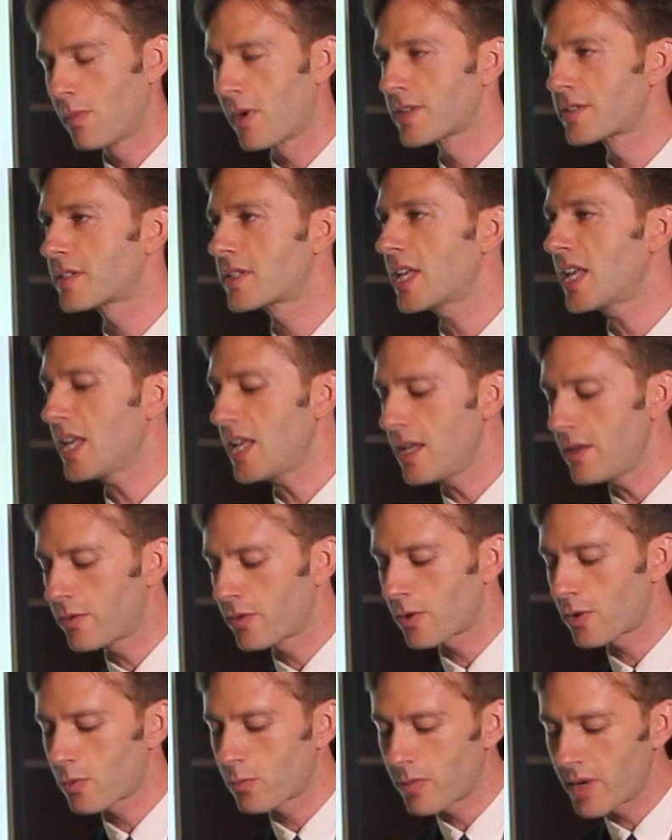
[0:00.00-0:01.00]
You must
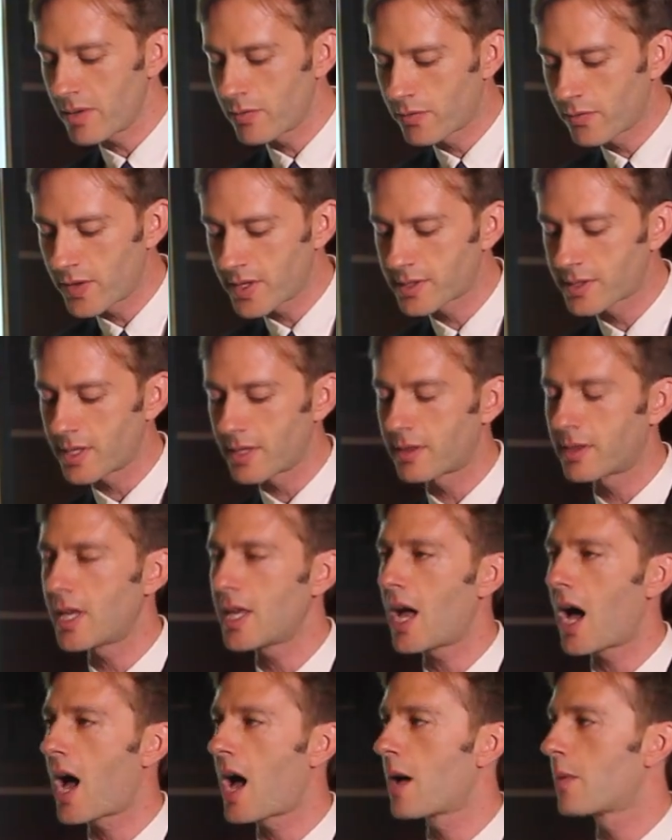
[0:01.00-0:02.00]
either
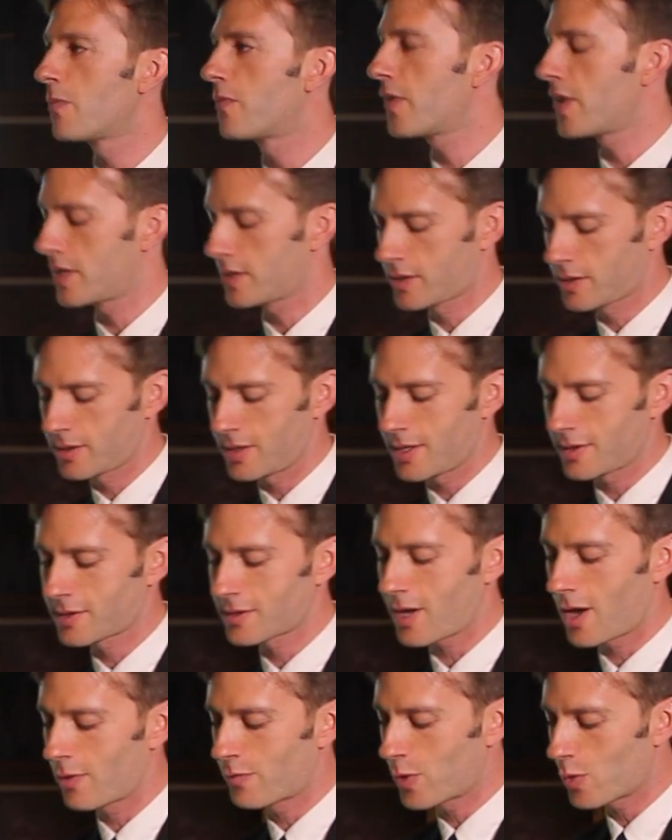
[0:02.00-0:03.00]
revisit the
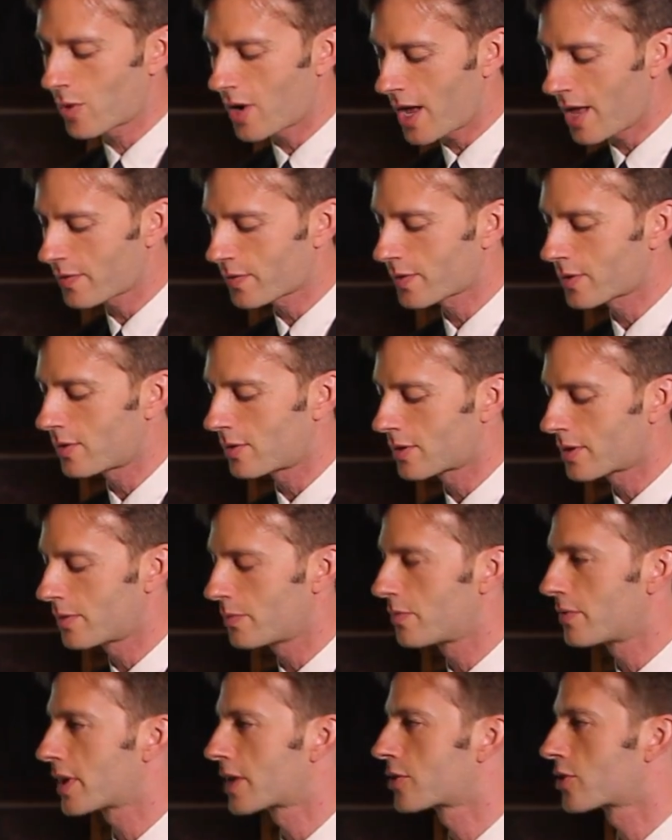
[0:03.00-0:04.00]
obviousness of your
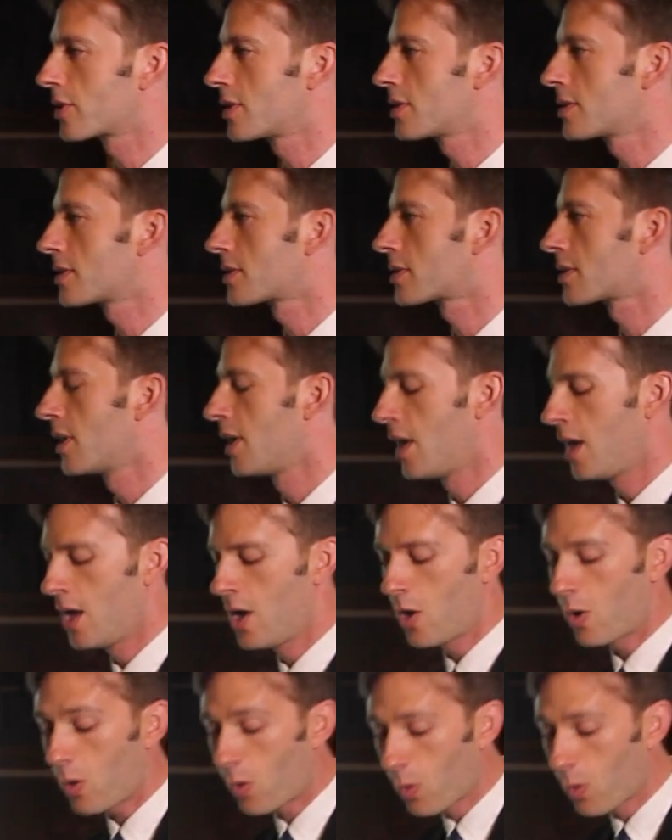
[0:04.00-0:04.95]
ethical convictions,